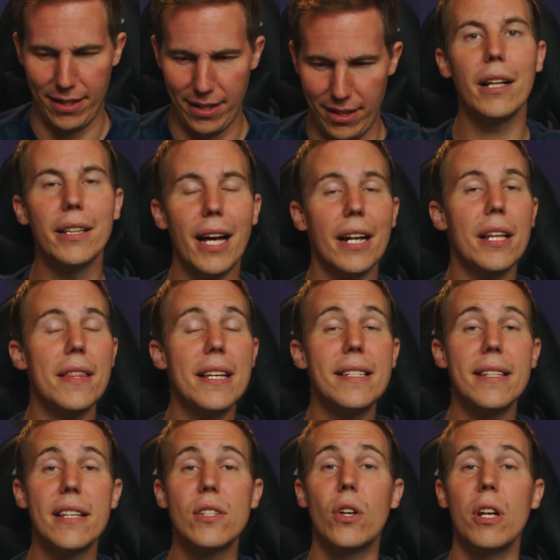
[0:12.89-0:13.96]
A lot of this
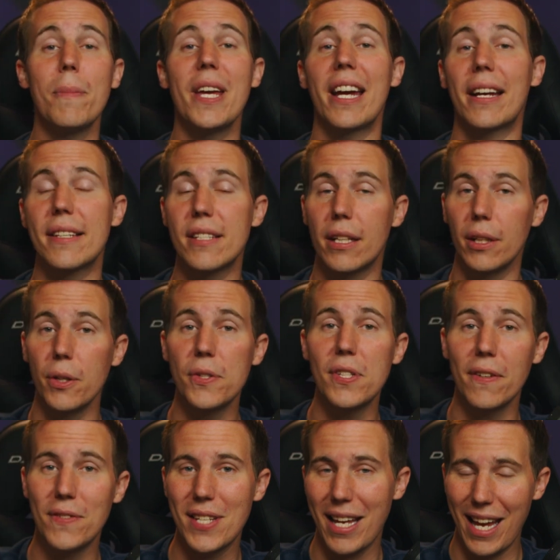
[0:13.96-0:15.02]
is going to be
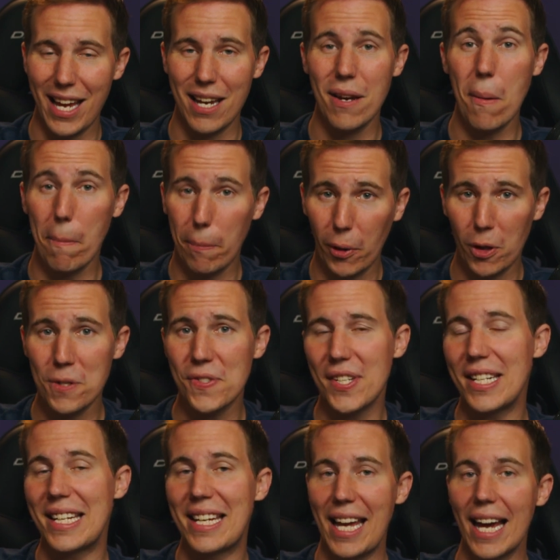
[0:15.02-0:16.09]
exclusive to in
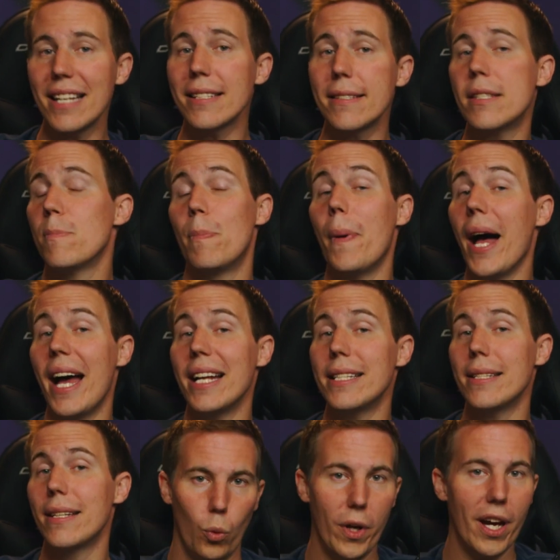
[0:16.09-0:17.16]
person guests,
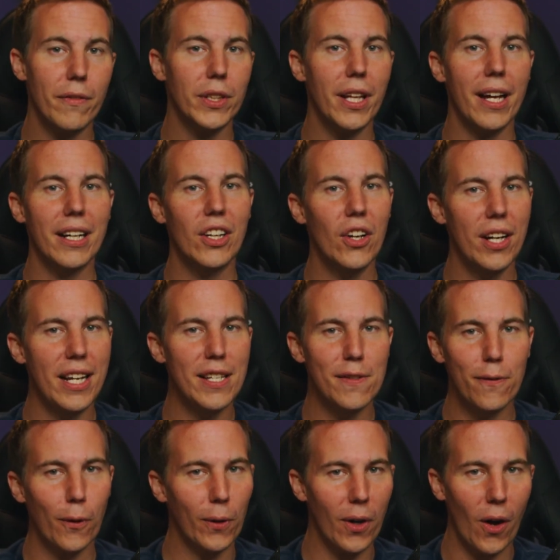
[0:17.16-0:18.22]
but we have a lot of goodies
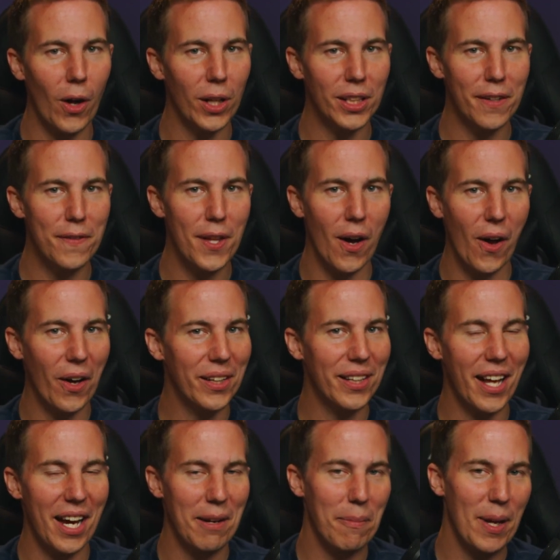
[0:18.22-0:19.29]
for all of the
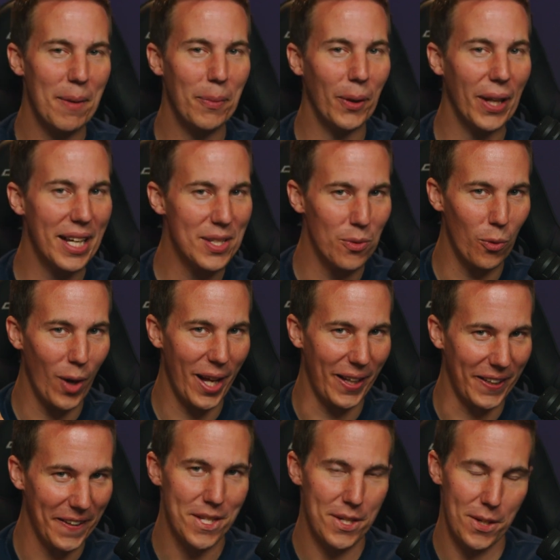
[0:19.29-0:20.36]
online people as
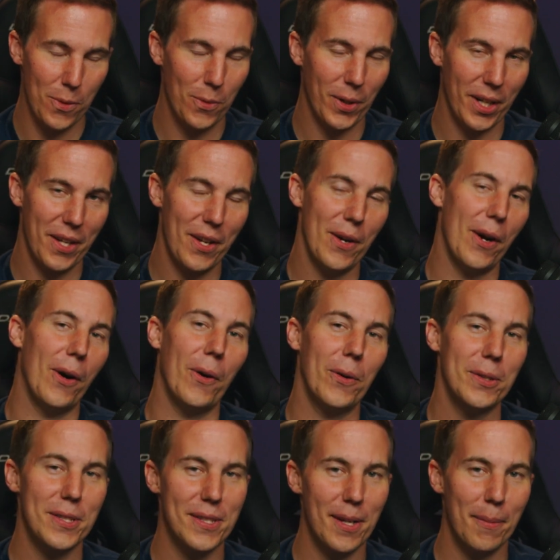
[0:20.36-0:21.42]
well. Do you want to know
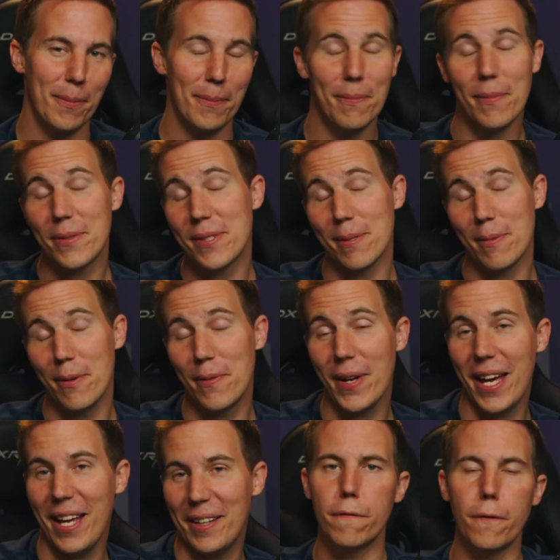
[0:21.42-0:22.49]
some, some of
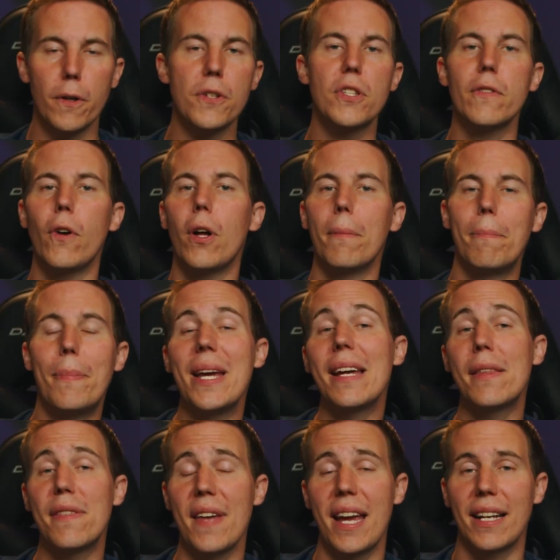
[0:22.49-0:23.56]
it? First of all, big
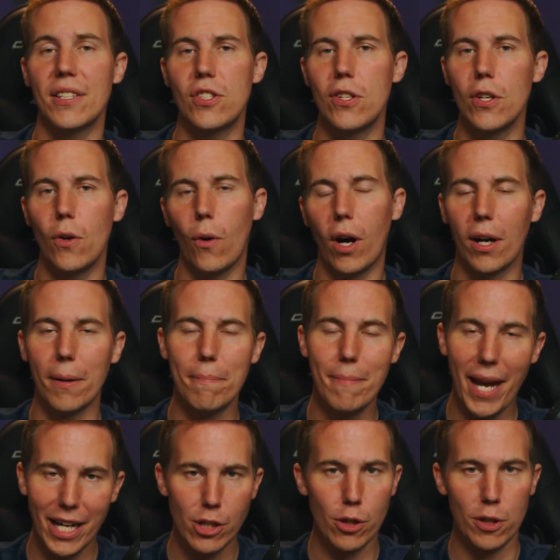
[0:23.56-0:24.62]
thanks to our
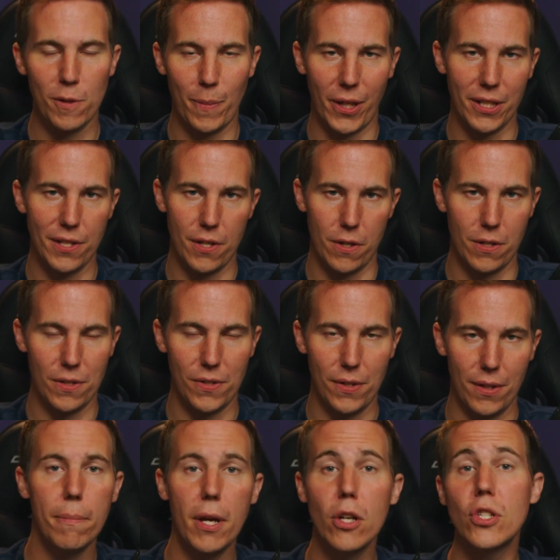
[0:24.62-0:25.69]
major sponsors,
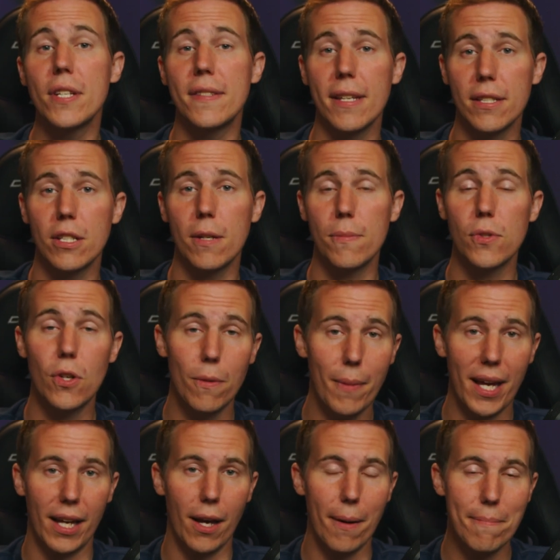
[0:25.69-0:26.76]
Puget Systems, who
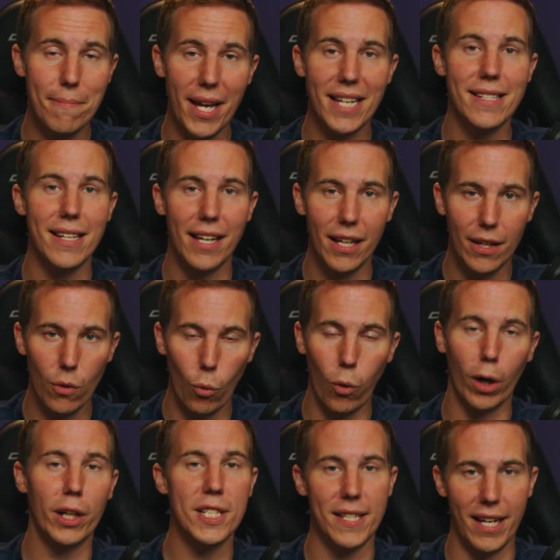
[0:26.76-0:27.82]
make amazing
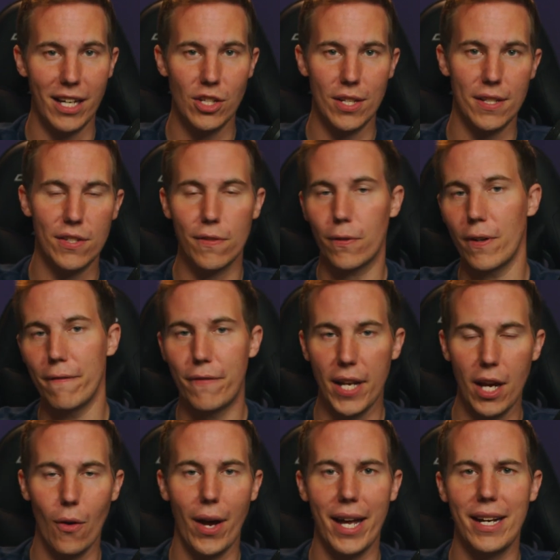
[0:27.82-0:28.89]
workstations for
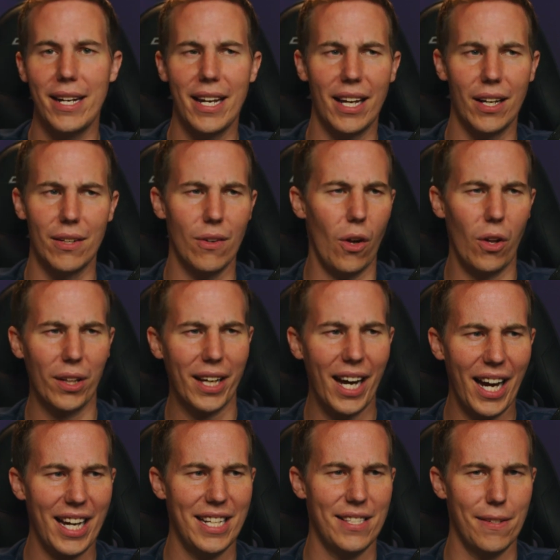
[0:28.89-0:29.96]
video editing and all
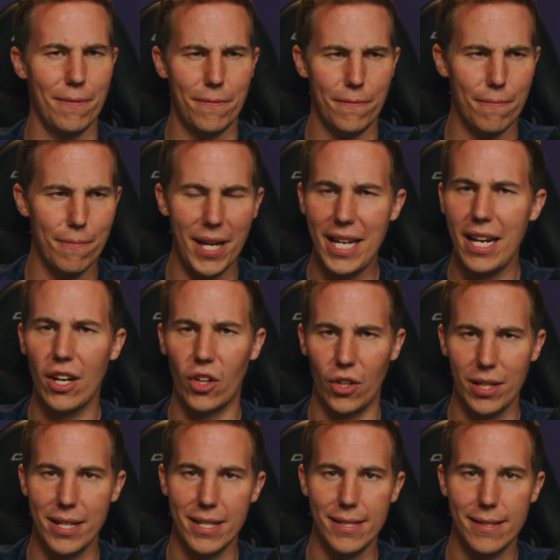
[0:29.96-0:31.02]
kinds of media
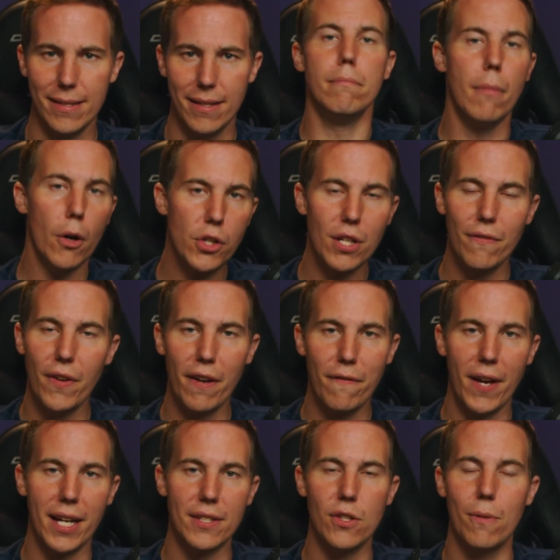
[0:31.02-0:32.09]
goodness, Motion
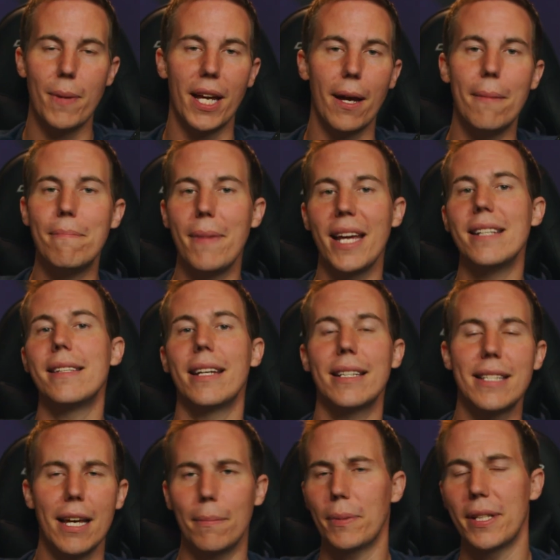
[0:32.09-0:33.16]
VFX, who make amazing
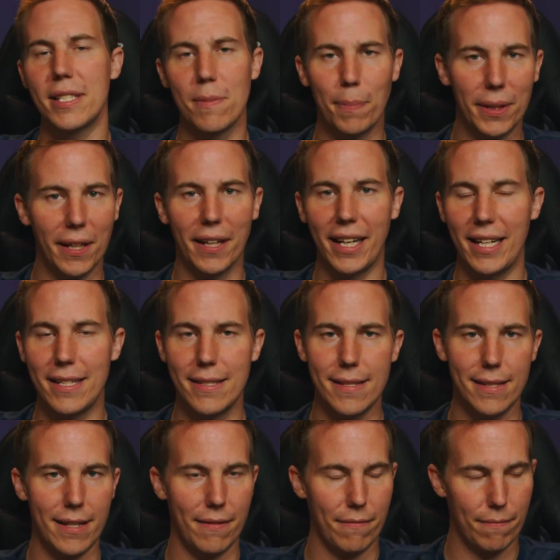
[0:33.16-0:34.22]
templates,
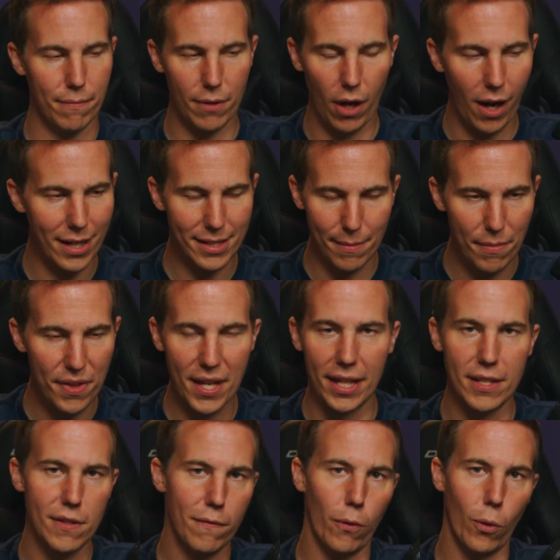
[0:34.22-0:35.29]
plugins, awesome
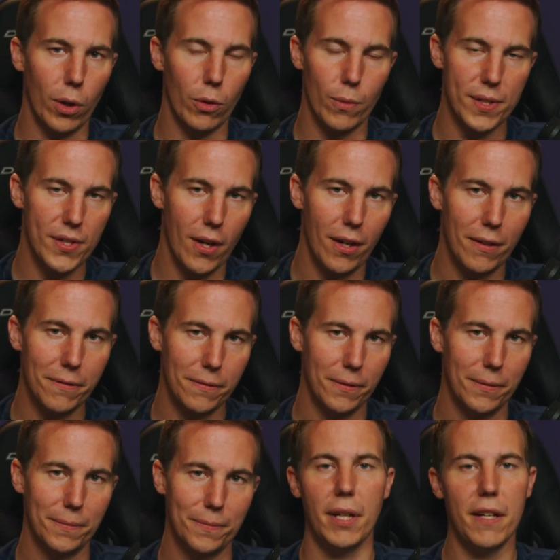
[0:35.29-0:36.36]
things for Resolve.
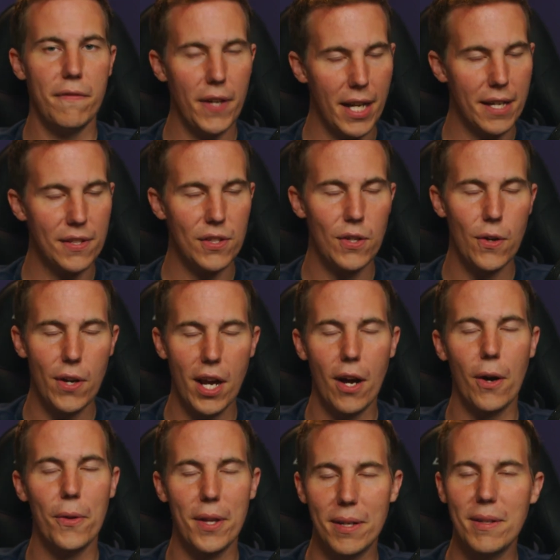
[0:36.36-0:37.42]
NVIDIA
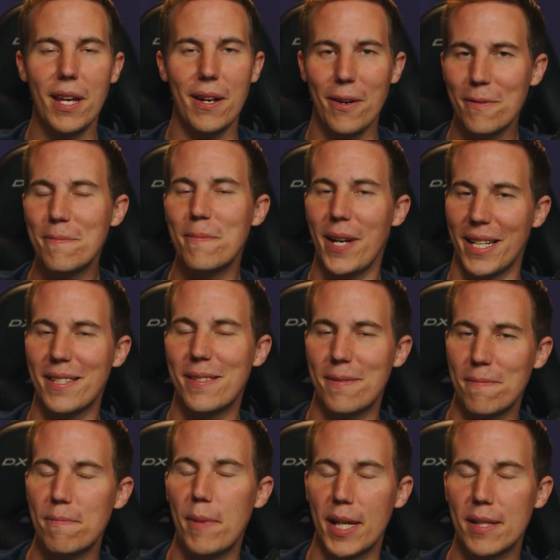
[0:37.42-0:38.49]
Studio that you know makes
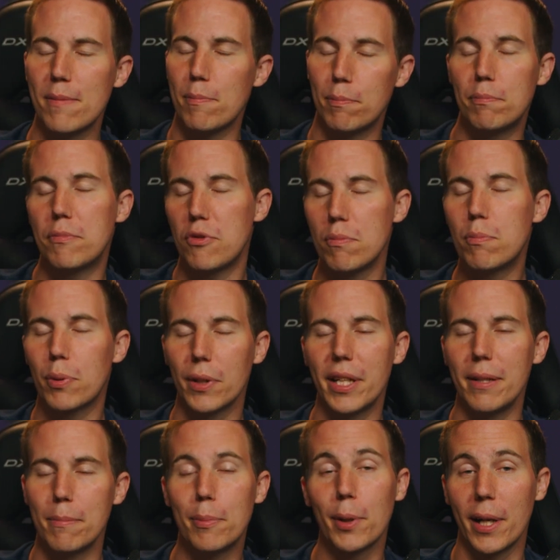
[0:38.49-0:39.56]
makes
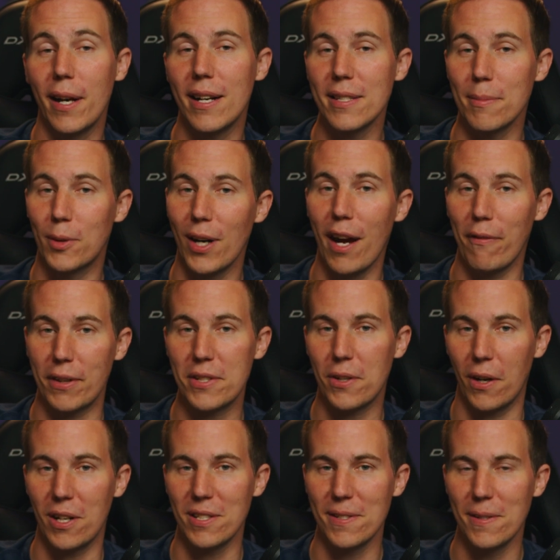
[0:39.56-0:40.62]
pretty pretty awesome graphics
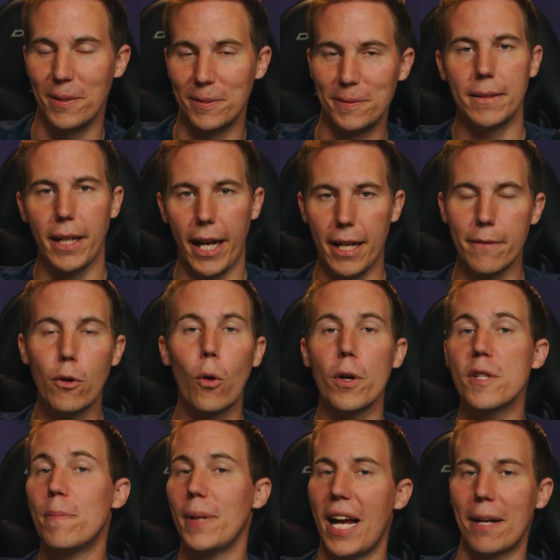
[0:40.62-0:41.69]
cards and of
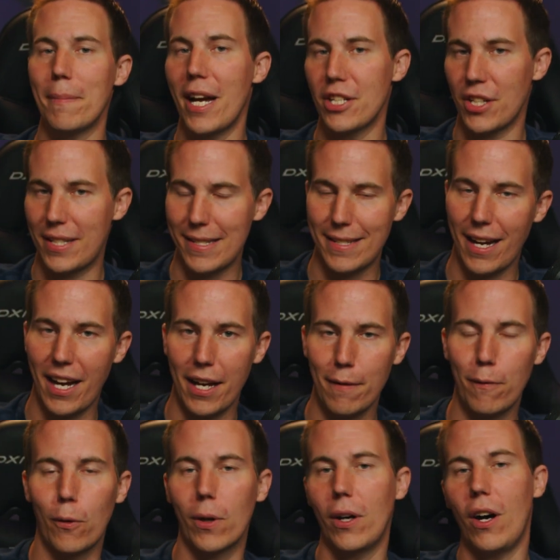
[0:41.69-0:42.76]
course, Blackmagic Design
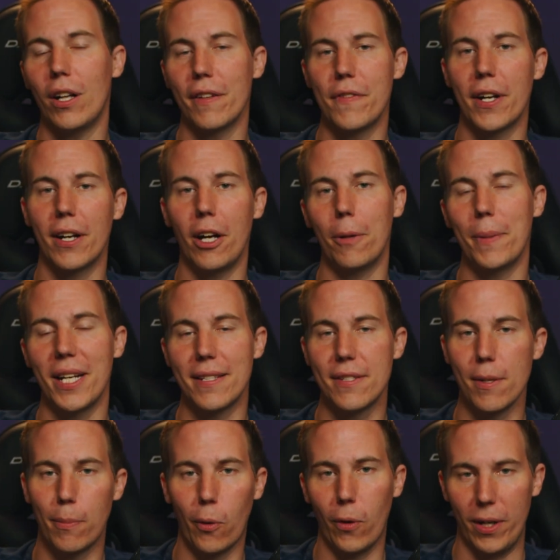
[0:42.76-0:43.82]
for all of their help and
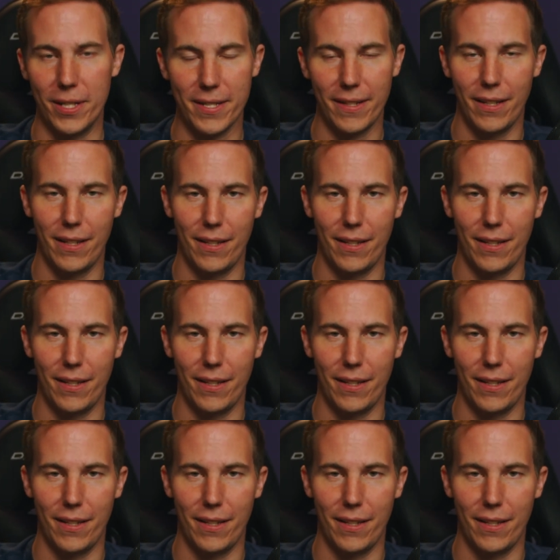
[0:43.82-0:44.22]
support.